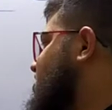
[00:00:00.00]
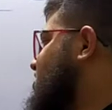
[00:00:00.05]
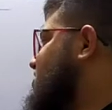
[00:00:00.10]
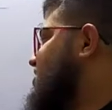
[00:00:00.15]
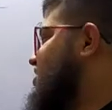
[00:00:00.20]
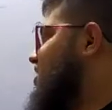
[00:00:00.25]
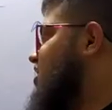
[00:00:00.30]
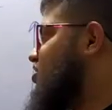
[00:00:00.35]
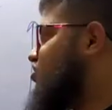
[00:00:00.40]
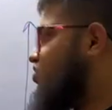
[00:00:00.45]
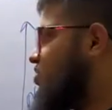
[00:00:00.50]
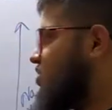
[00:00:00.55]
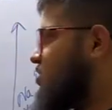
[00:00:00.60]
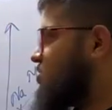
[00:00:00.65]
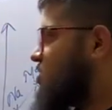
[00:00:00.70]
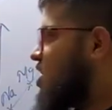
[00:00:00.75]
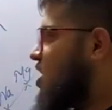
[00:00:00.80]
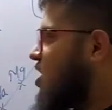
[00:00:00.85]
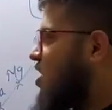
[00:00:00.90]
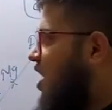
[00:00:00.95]
there is a
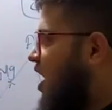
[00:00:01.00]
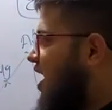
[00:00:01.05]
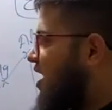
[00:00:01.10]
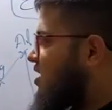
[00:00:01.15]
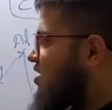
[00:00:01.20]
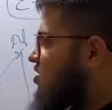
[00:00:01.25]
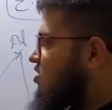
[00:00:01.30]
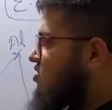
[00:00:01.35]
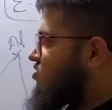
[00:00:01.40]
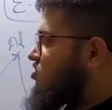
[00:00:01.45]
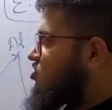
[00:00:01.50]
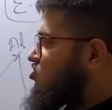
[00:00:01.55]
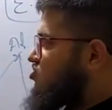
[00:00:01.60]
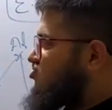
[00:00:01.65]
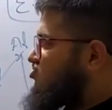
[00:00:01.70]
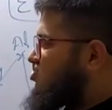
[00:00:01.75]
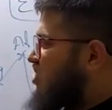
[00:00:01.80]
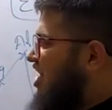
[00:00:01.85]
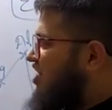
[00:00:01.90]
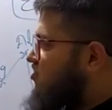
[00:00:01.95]
decrease, and
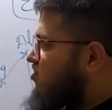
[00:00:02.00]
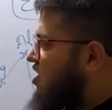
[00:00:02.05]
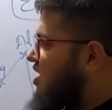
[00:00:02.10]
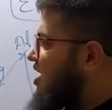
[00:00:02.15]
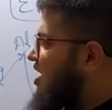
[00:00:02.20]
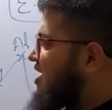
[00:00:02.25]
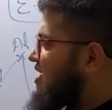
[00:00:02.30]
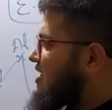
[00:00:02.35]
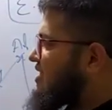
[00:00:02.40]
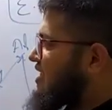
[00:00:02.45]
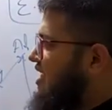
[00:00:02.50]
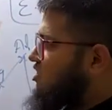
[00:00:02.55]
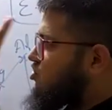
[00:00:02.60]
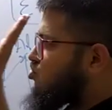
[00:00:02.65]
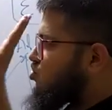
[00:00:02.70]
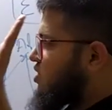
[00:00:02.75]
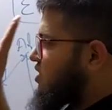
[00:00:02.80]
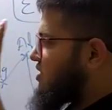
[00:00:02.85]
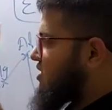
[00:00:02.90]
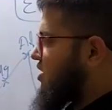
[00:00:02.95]
generally it is
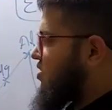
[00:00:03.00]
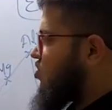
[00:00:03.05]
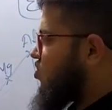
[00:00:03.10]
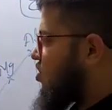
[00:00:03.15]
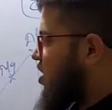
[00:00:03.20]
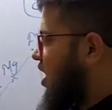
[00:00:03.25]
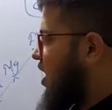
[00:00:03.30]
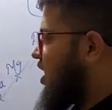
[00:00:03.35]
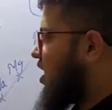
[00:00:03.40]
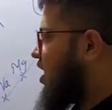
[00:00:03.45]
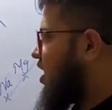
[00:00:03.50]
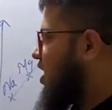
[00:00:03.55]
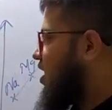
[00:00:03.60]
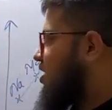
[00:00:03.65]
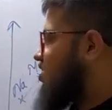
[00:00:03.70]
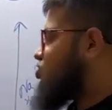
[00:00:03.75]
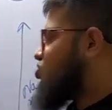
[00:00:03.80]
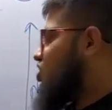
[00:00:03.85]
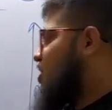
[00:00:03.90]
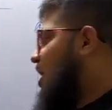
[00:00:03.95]
increasing, okay? So